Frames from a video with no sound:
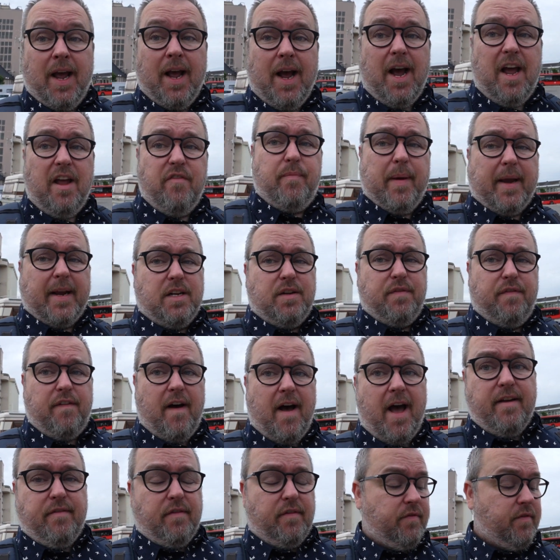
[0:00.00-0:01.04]
I've picked
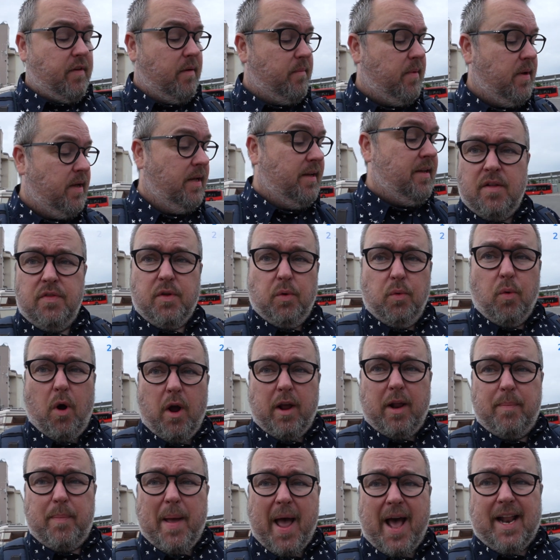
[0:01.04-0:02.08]
5 of them. The
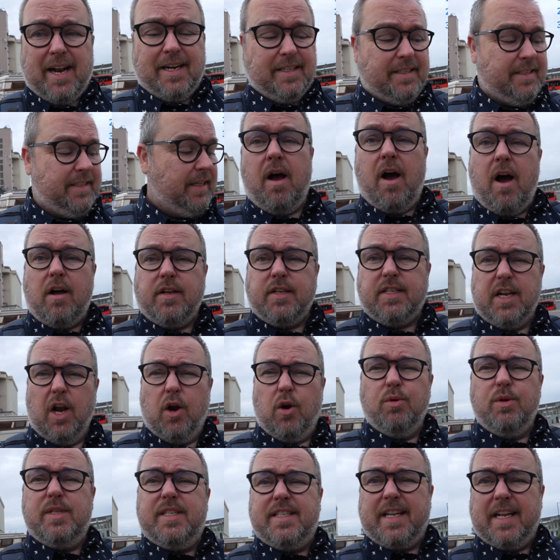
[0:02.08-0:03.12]
Royal Palace,
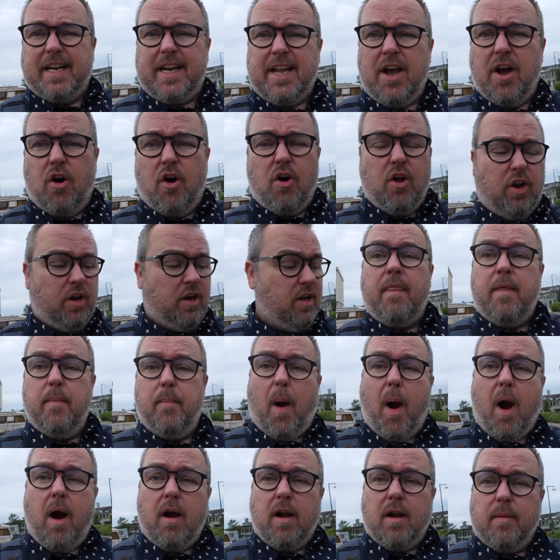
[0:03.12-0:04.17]
Oslo City Hall, the
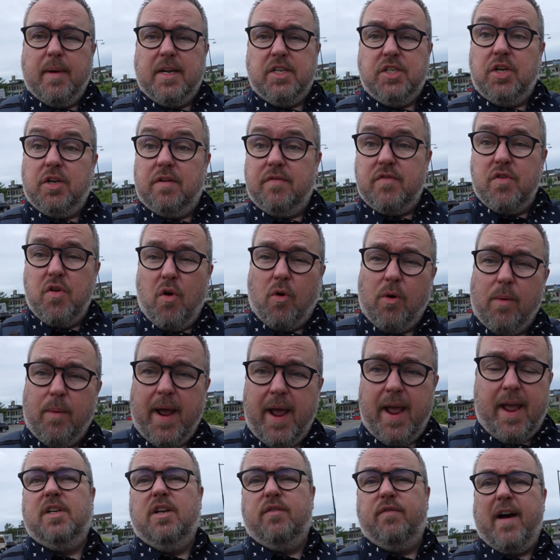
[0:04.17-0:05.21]
Parliament of
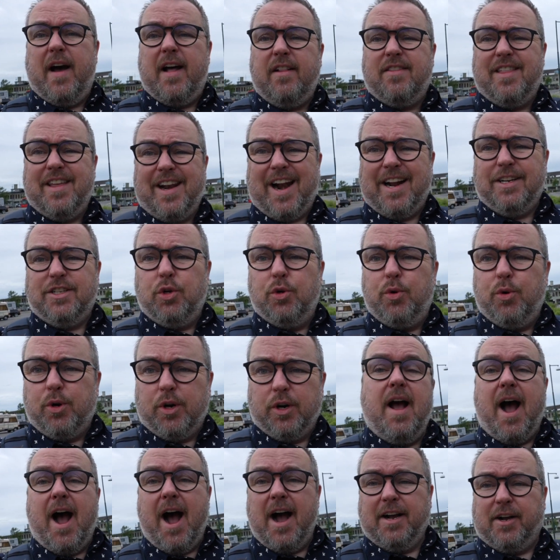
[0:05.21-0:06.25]
Norway,
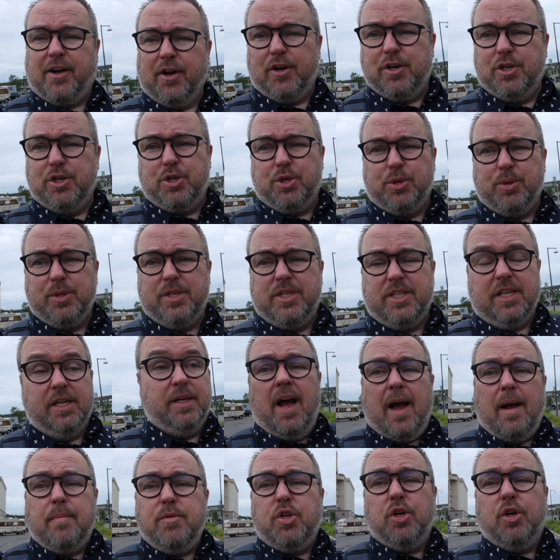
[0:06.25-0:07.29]
Kvadraturen, Akershus.
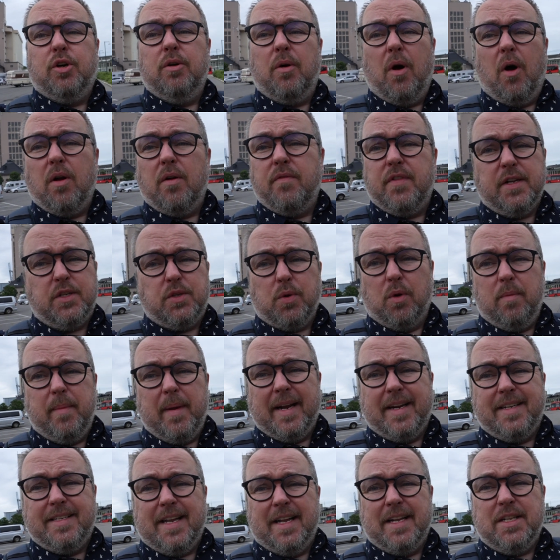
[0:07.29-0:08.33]
I'm sure all of this will
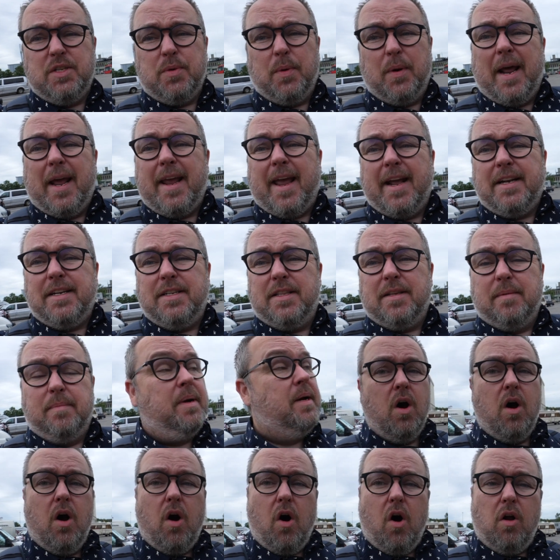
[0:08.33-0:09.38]
make sense when I get to them.
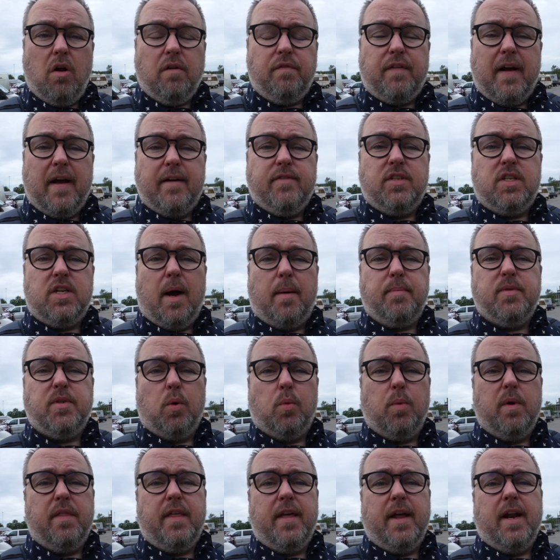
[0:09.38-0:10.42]
All 5 stops are
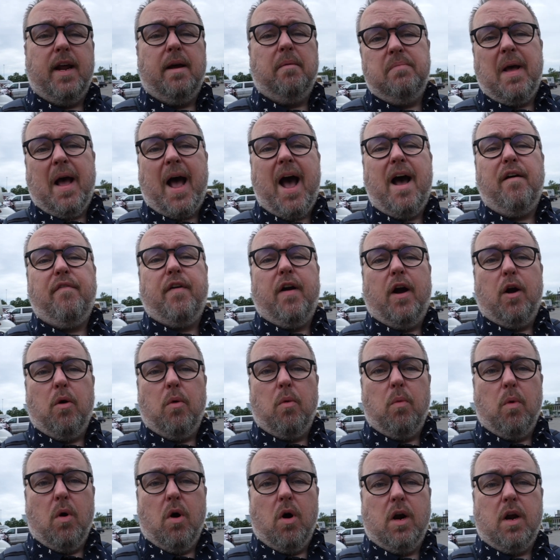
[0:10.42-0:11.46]
within a half-hour
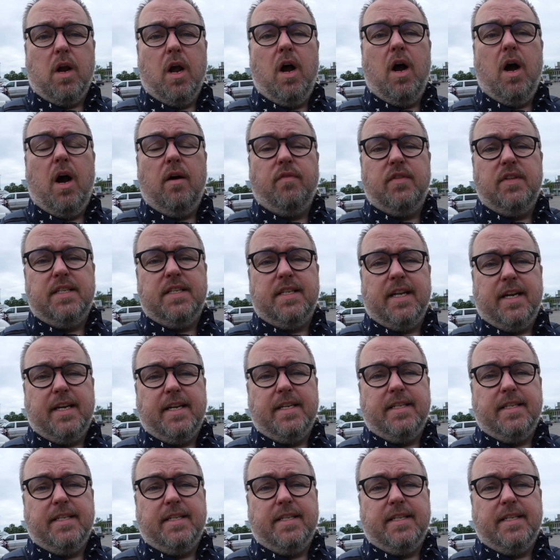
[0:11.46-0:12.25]
walk of the city